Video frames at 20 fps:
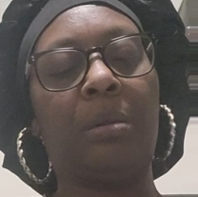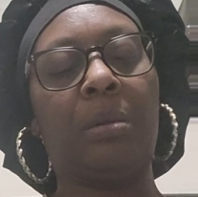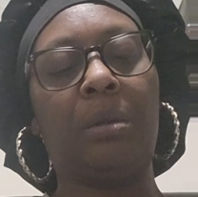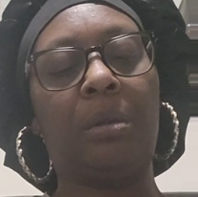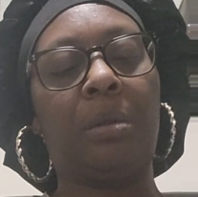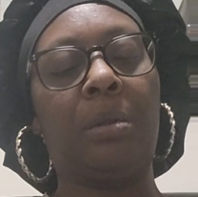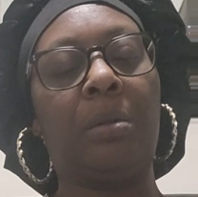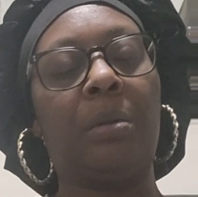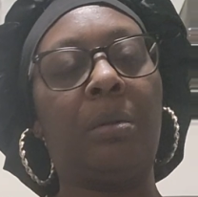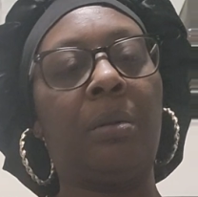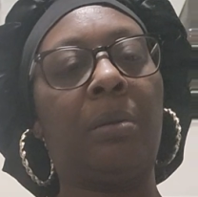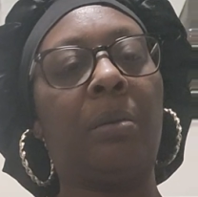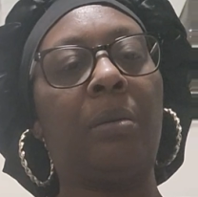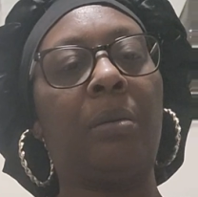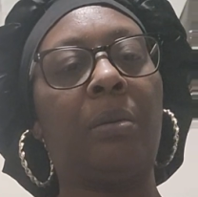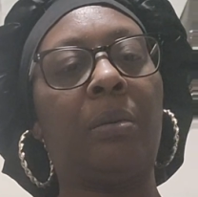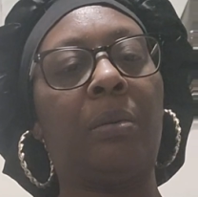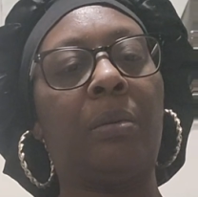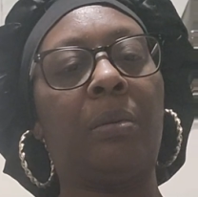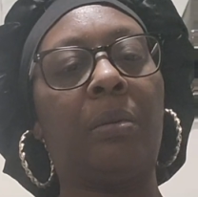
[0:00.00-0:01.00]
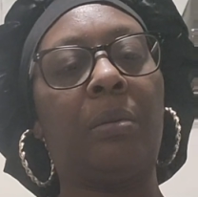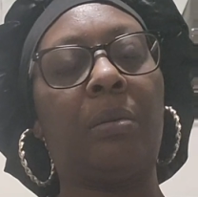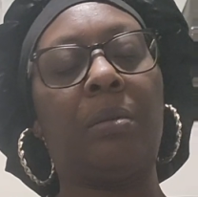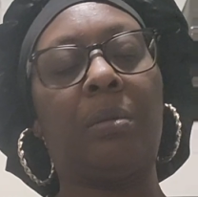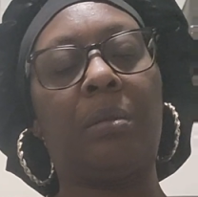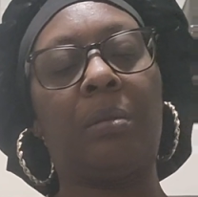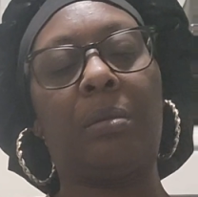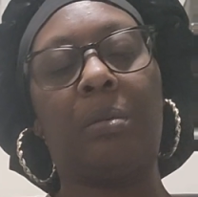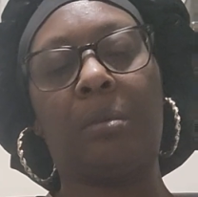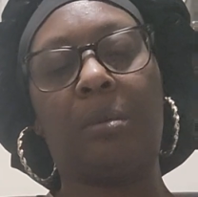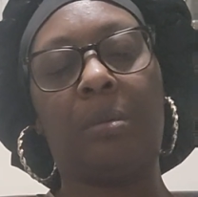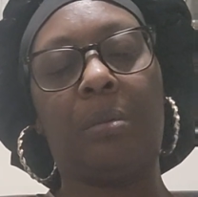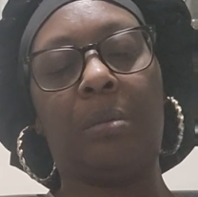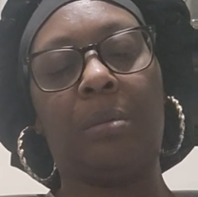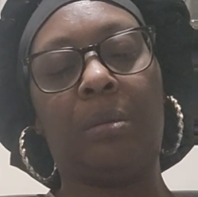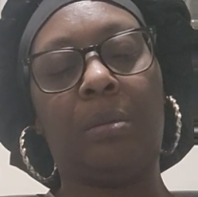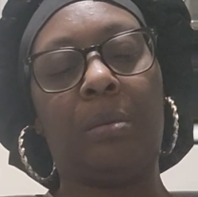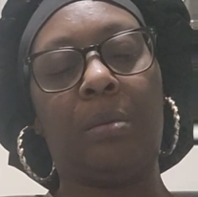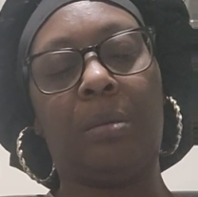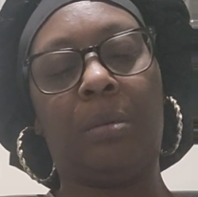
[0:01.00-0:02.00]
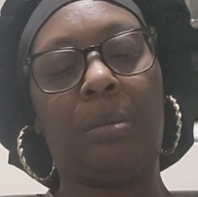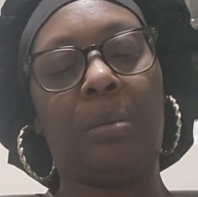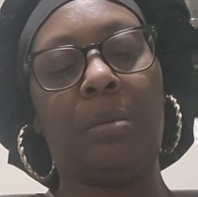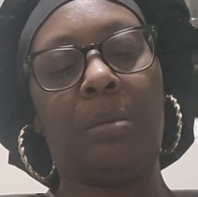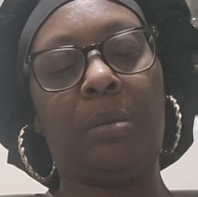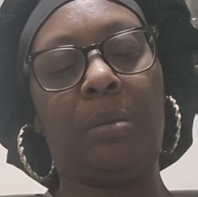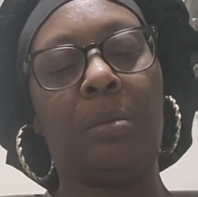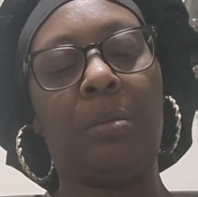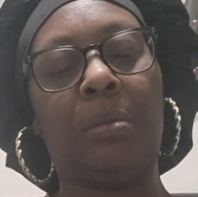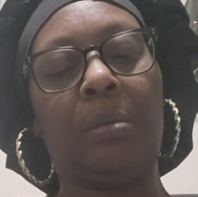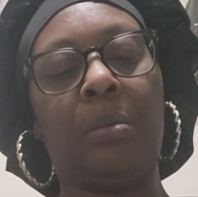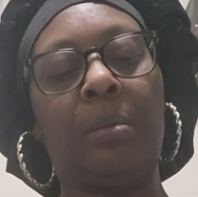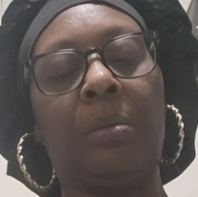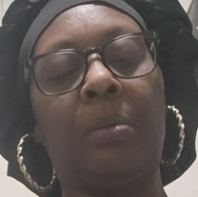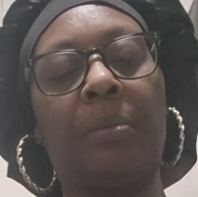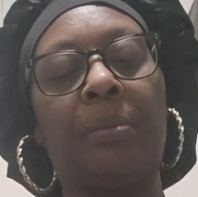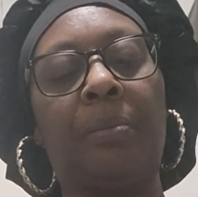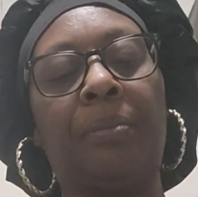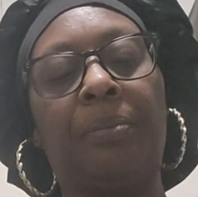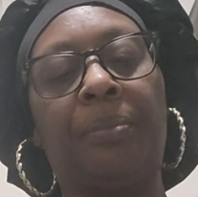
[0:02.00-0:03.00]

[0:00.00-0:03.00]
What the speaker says: (no one is talking)